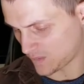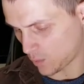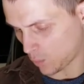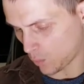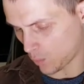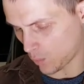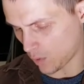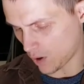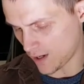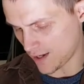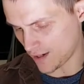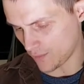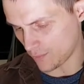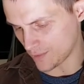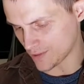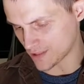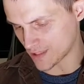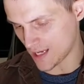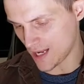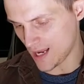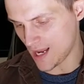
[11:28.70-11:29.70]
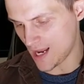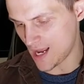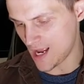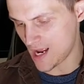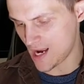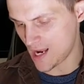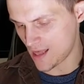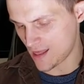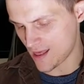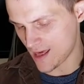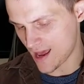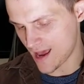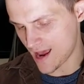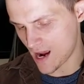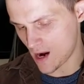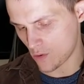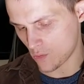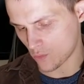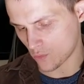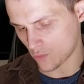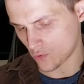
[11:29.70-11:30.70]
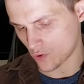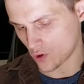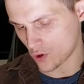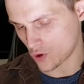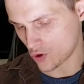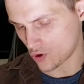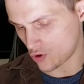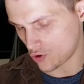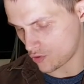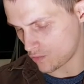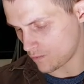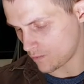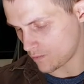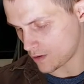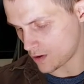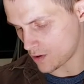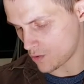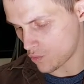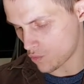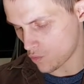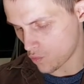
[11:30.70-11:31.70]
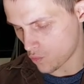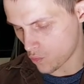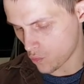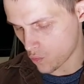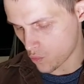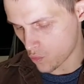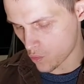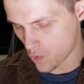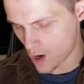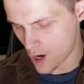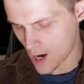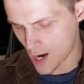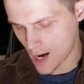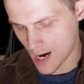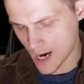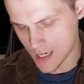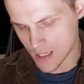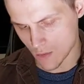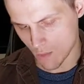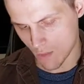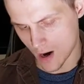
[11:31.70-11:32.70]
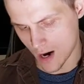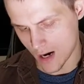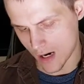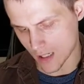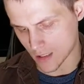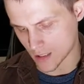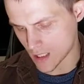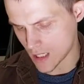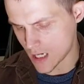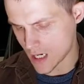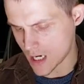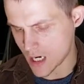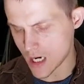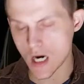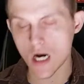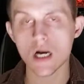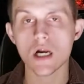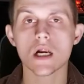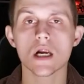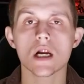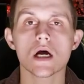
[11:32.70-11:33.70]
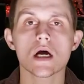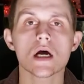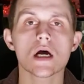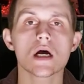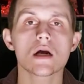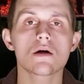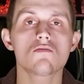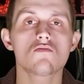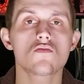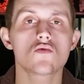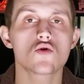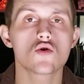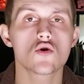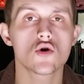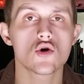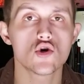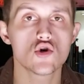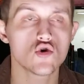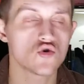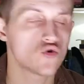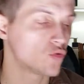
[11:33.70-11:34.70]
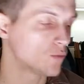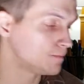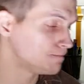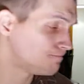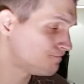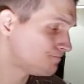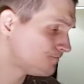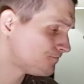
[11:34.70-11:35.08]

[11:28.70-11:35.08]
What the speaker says: What was in that room? What was in that room?